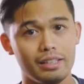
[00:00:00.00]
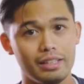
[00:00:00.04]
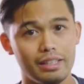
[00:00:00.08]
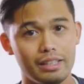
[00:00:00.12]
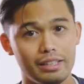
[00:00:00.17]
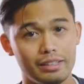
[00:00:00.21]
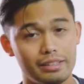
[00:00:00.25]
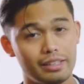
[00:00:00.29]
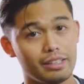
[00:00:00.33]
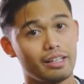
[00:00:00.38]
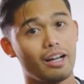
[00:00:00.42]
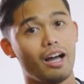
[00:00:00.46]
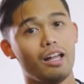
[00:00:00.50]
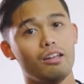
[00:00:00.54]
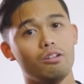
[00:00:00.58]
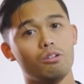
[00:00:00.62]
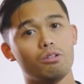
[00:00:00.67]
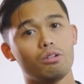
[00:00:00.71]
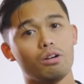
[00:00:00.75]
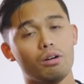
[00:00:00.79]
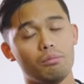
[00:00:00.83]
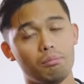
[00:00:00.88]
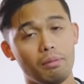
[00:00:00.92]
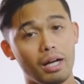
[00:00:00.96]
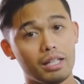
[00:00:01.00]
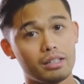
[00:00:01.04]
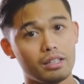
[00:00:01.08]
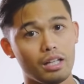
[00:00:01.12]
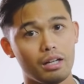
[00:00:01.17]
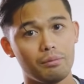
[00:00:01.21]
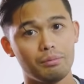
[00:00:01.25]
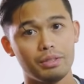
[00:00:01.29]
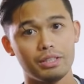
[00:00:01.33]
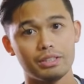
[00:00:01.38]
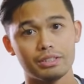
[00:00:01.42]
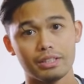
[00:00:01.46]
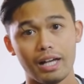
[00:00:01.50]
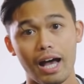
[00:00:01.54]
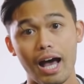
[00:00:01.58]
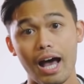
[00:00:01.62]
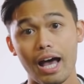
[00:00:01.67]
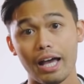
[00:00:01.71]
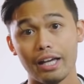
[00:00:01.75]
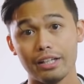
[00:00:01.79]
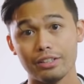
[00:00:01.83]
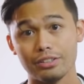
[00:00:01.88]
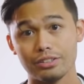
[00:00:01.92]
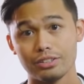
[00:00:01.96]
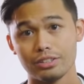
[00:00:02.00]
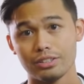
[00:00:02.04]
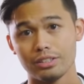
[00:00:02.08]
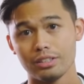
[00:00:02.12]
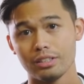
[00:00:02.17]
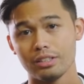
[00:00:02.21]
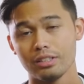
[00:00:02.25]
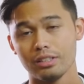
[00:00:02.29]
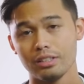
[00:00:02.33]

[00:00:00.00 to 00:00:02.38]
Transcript: In Tagalog, mata means eyes,